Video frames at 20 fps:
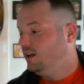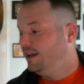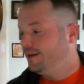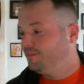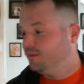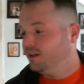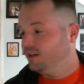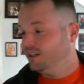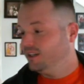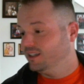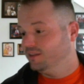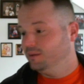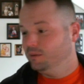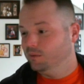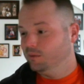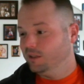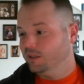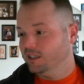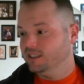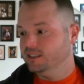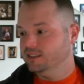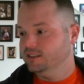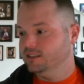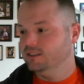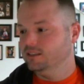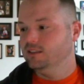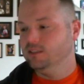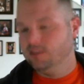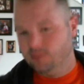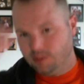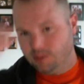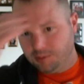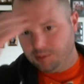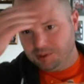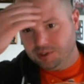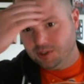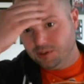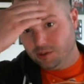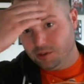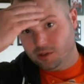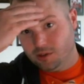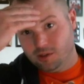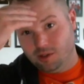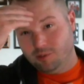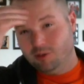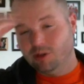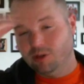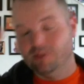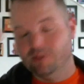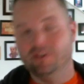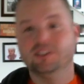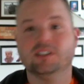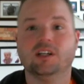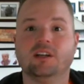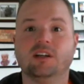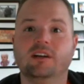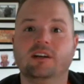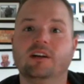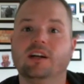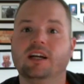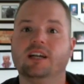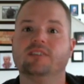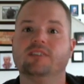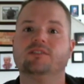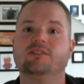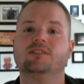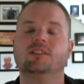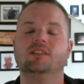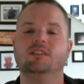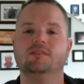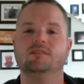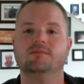I'm probably gonna be buying maybe two or three more of his autographs.